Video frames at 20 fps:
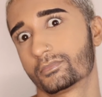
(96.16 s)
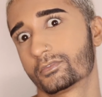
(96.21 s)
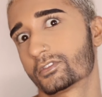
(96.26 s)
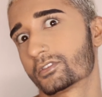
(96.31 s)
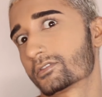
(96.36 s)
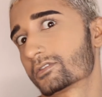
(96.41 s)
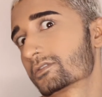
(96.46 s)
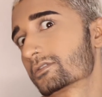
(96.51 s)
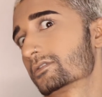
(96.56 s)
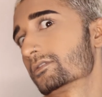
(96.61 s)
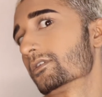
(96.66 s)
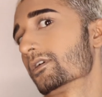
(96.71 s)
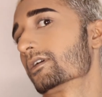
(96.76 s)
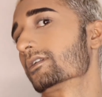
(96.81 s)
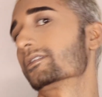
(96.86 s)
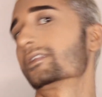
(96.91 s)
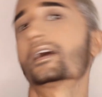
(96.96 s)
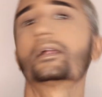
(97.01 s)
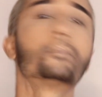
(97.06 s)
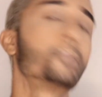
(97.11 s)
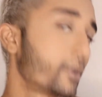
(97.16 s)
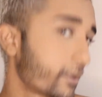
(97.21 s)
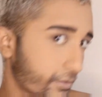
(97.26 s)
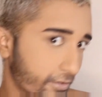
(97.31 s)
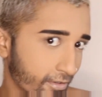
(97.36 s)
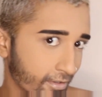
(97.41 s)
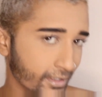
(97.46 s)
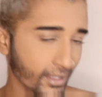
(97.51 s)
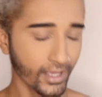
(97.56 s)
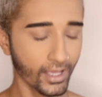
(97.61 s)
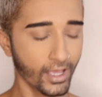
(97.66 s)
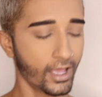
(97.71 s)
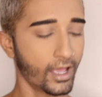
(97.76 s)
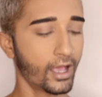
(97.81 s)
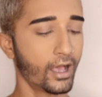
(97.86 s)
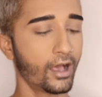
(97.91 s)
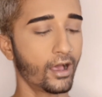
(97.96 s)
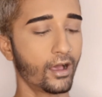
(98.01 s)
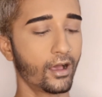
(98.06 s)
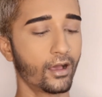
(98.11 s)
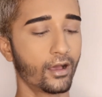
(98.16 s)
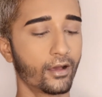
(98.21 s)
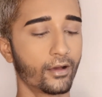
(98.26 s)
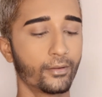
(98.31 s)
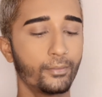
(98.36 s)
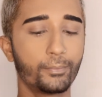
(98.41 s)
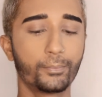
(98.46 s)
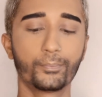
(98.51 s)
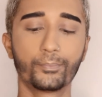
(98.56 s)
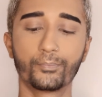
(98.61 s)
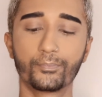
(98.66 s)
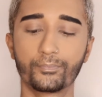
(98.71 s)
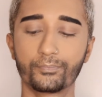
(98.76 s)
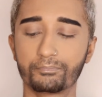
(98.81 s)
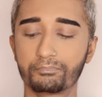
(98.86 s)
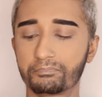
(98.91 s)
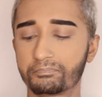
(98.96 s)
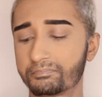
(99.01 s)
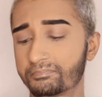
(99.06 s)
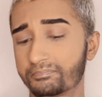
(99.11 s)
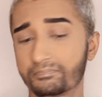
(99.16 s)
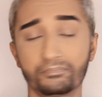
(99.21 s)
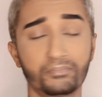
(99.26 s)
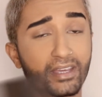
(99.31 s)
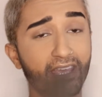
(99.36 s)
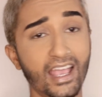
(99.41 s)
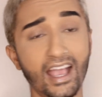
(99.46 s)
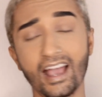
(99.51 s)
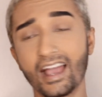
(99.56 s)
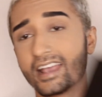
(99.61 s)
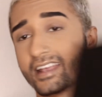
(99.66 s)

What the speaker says: Just not that person. But yeah,